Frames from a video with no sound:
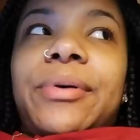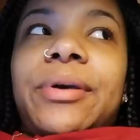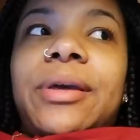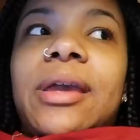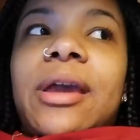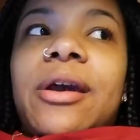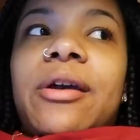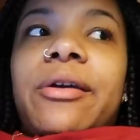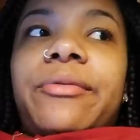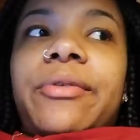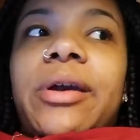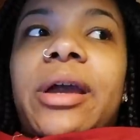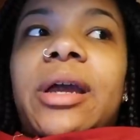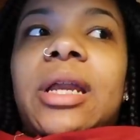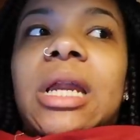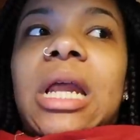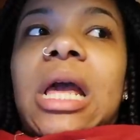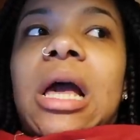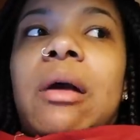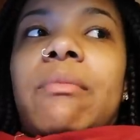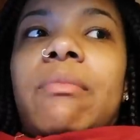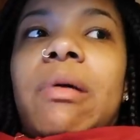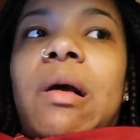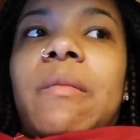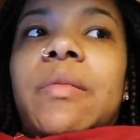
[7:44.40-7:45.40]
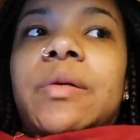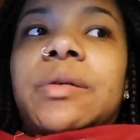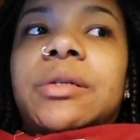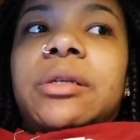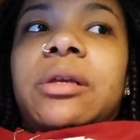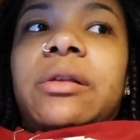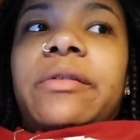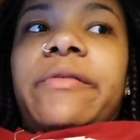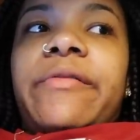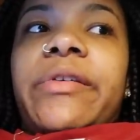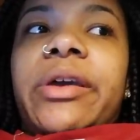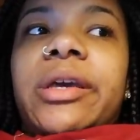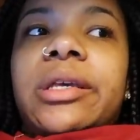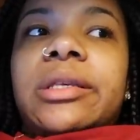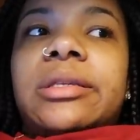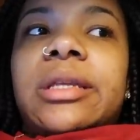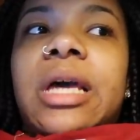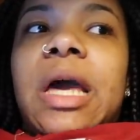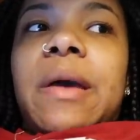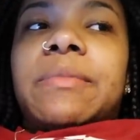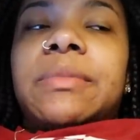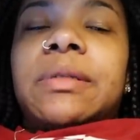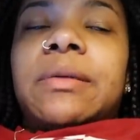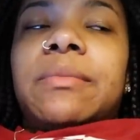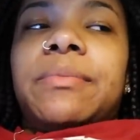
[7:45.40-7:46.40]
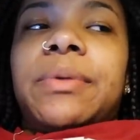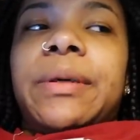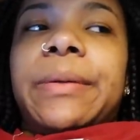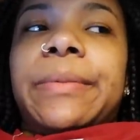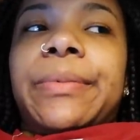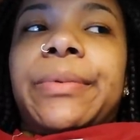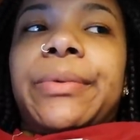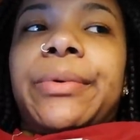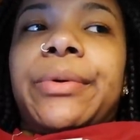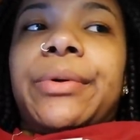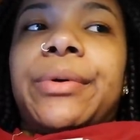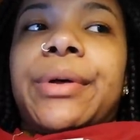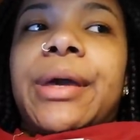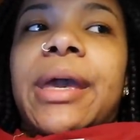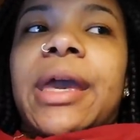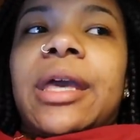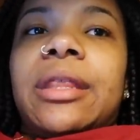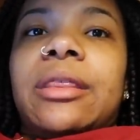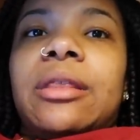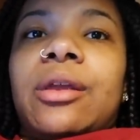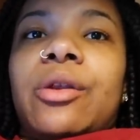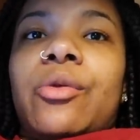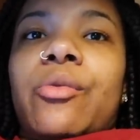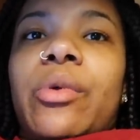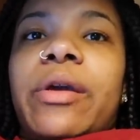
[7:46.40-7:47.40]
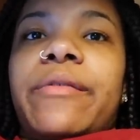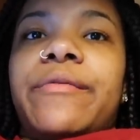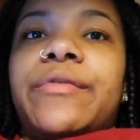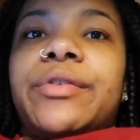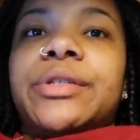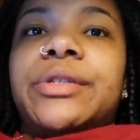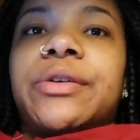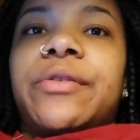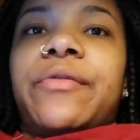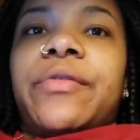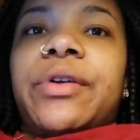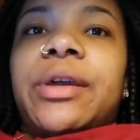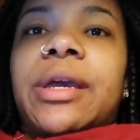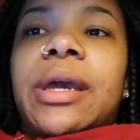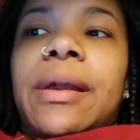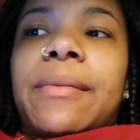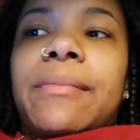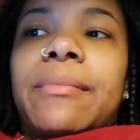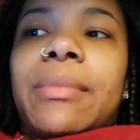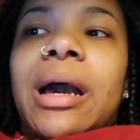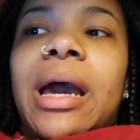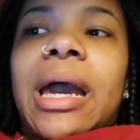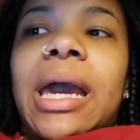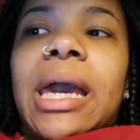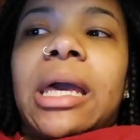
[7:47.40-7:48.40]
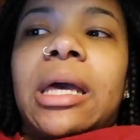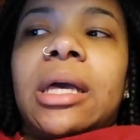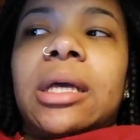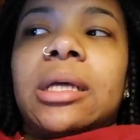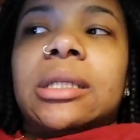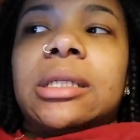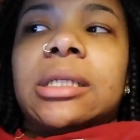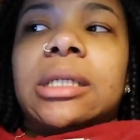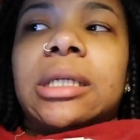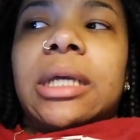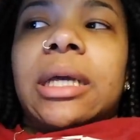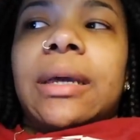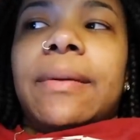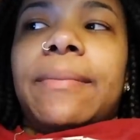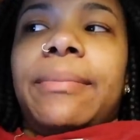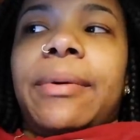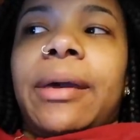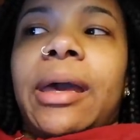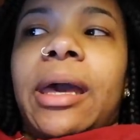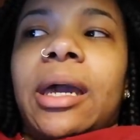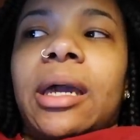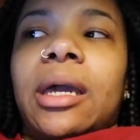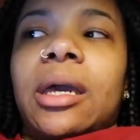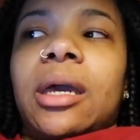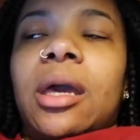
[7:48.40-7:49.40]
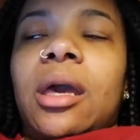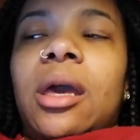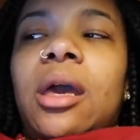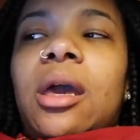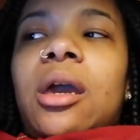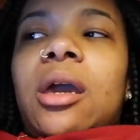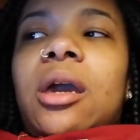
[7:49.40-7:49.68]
But yeah, right now, I'm probably just gonna FaceTime some people and then wait for Sophia and Maya to get back.